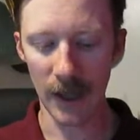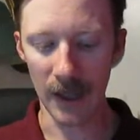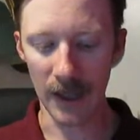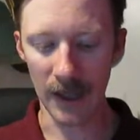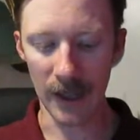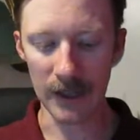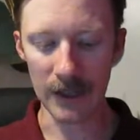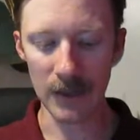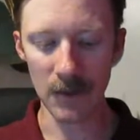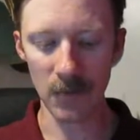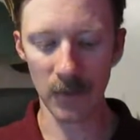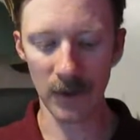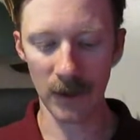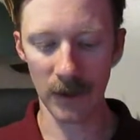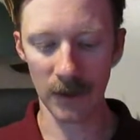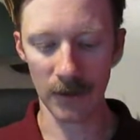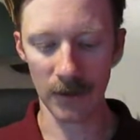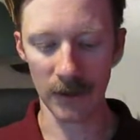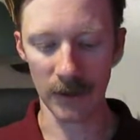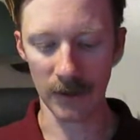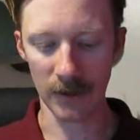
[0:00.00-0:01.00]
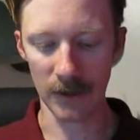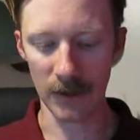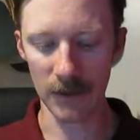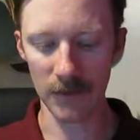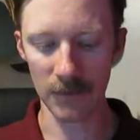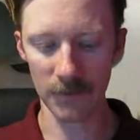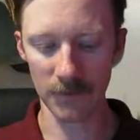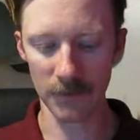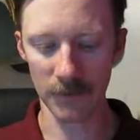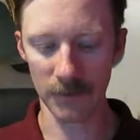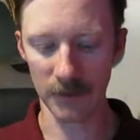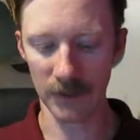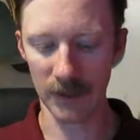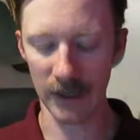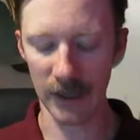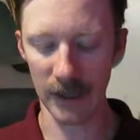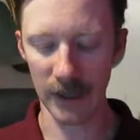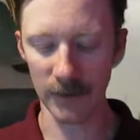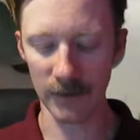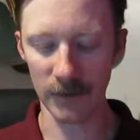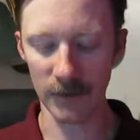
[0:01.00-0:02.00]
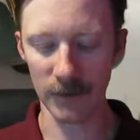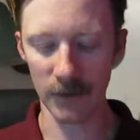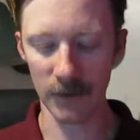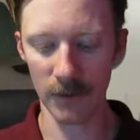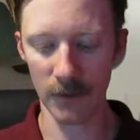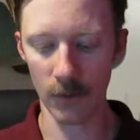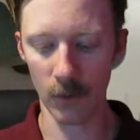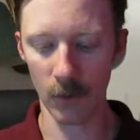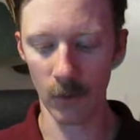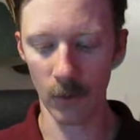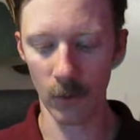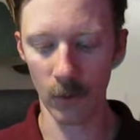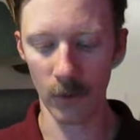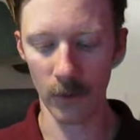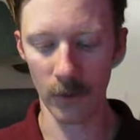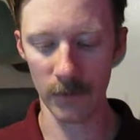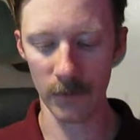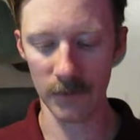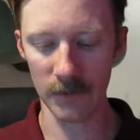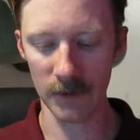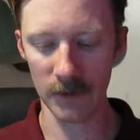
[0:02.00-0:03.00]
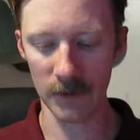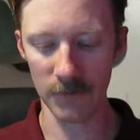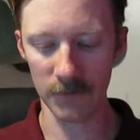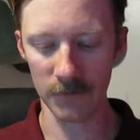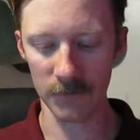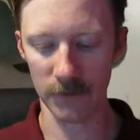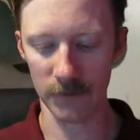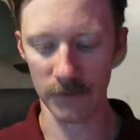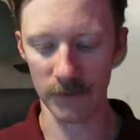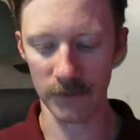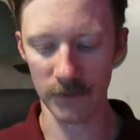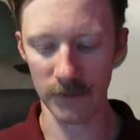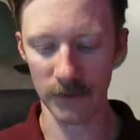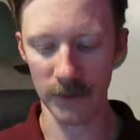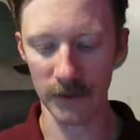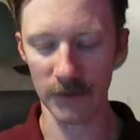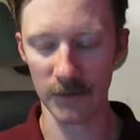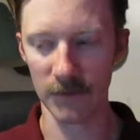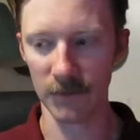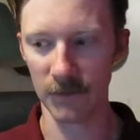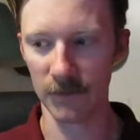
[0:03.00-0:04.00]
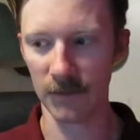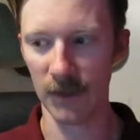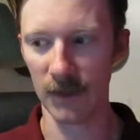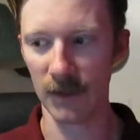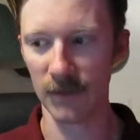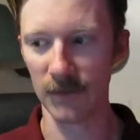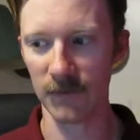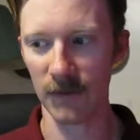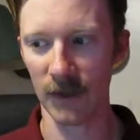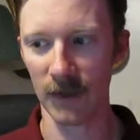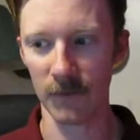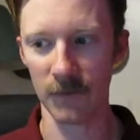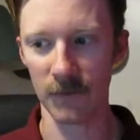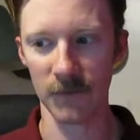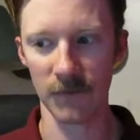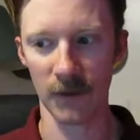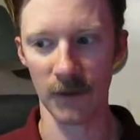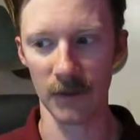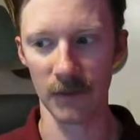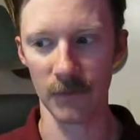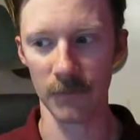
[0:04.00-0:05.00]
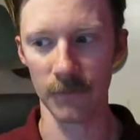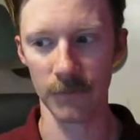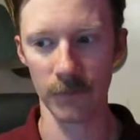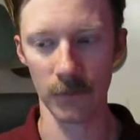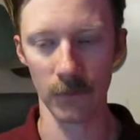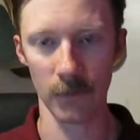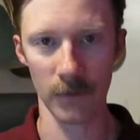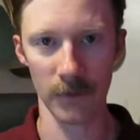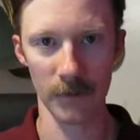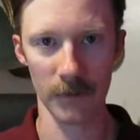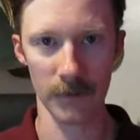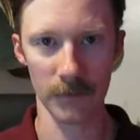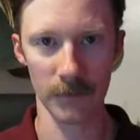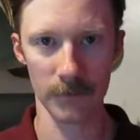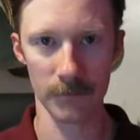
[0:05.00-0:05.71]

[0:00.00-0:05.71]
anywhere in eastern Canada or the eastern United States outside of Florida.